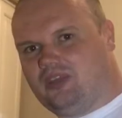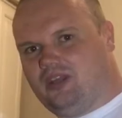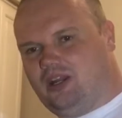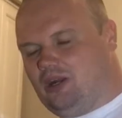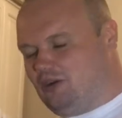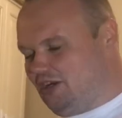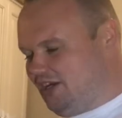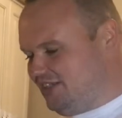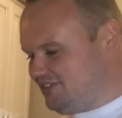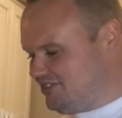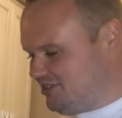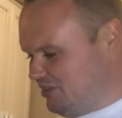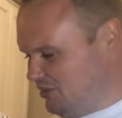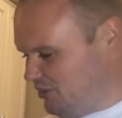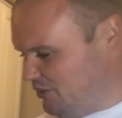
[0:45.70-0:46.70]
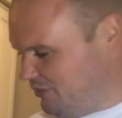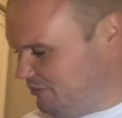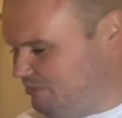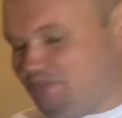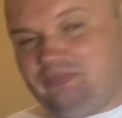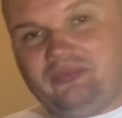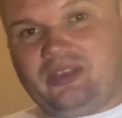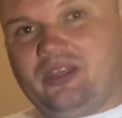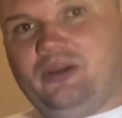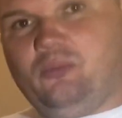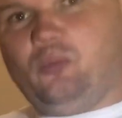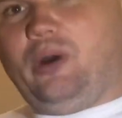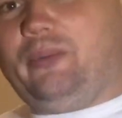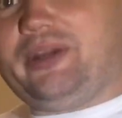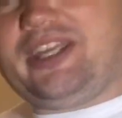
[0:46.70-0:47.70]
All right, so what we